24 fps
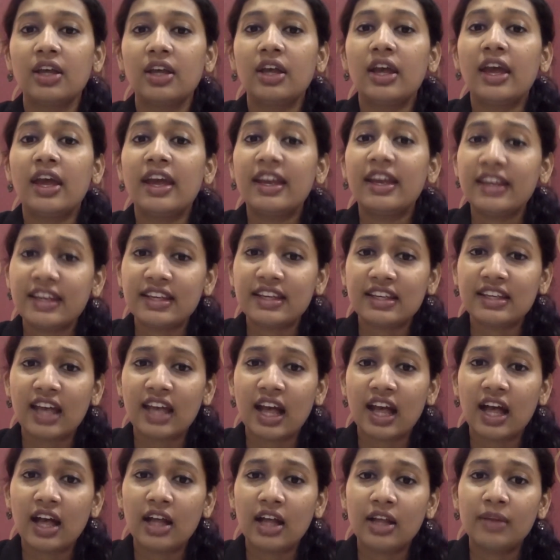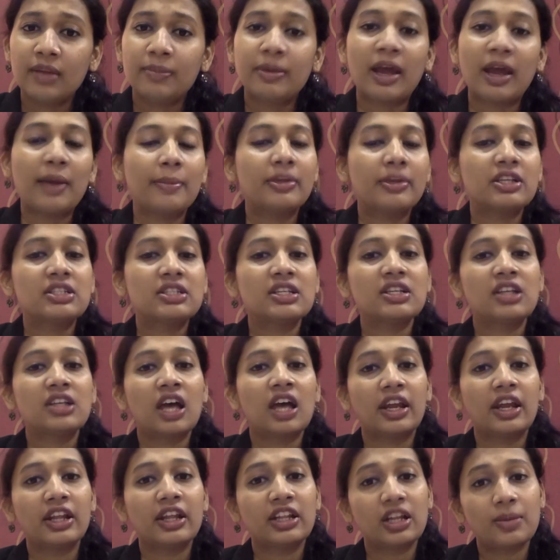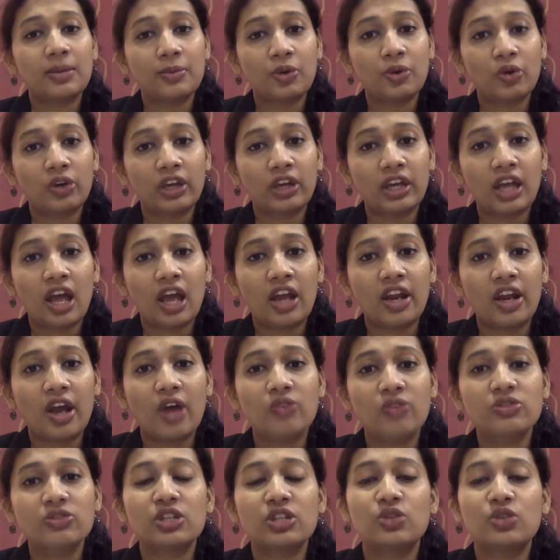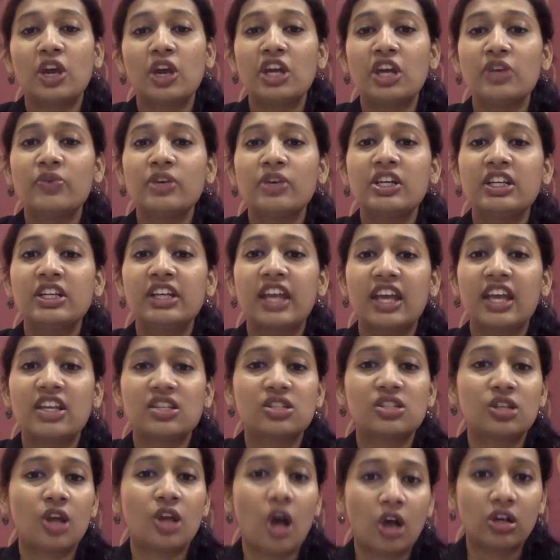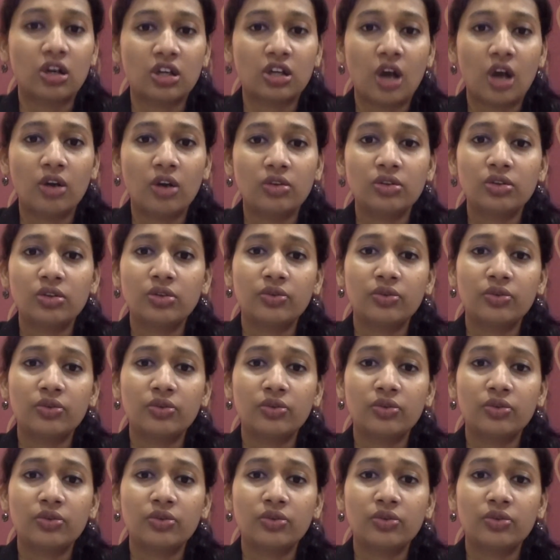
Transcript: In India, Prime Minister Narendra Modi announced a 21 days lockdown